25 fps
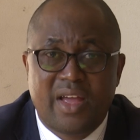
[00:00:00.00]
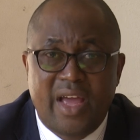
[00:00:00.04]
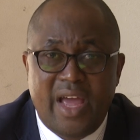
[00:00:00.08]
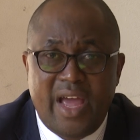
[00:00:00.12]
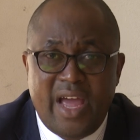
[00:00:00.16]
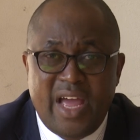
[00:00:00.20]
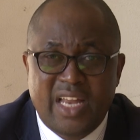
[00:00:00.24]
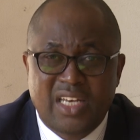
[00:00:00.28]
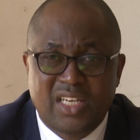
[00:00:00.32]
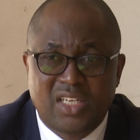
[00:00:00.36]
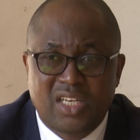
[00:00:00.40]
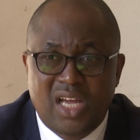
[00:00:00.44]

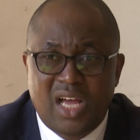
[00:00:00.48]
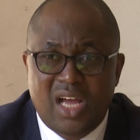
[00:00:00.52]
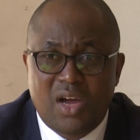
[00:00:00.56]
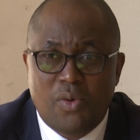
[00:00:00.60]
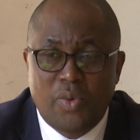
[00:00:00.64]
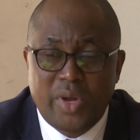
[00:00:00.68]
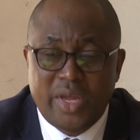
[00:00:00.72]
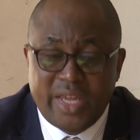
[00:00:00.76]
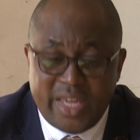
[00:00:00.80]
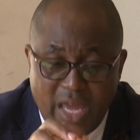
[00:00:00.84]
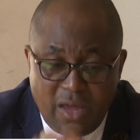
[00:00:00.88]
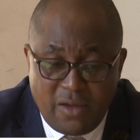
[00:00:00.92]
and
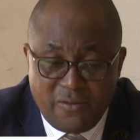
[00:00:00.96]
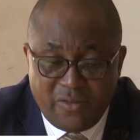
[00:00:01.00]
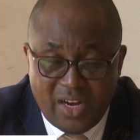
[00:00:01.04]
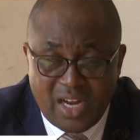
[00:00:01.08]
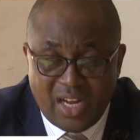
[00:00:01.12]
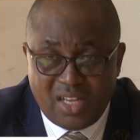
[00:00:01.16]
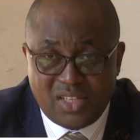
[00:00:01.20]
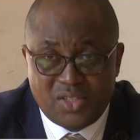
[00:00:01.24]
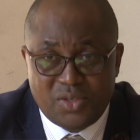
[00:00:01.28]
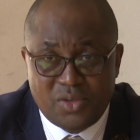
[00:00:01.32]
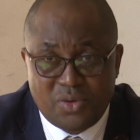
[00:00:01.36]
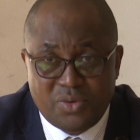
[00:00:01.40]
we gave
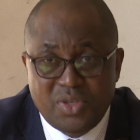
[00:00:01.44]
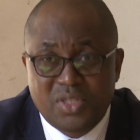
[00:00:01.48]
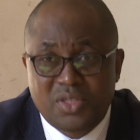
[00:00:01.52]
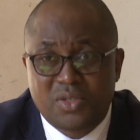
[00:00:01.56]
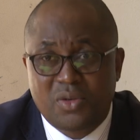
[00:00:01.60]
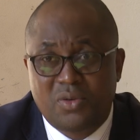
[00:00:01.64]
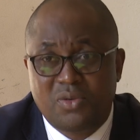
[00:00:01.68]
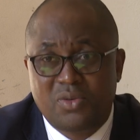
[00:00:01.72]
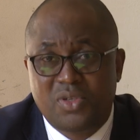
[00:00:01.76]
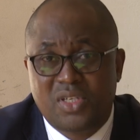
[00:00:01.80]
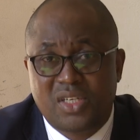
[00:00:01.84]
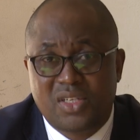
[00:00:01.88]
council
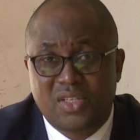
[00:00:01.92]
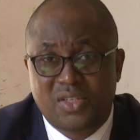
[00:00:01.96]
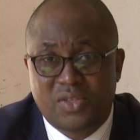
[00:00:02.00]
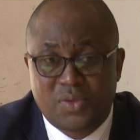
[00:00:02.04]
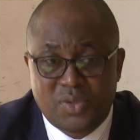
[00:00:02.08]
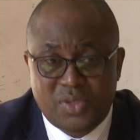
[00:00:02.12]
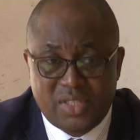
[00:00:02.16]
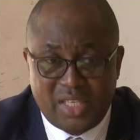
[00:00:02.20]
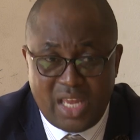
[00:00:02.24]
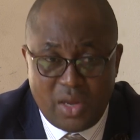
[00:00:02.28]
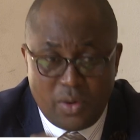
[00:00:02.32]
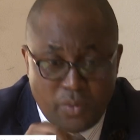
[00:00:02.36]
resolutions
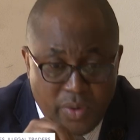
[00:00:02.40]
to say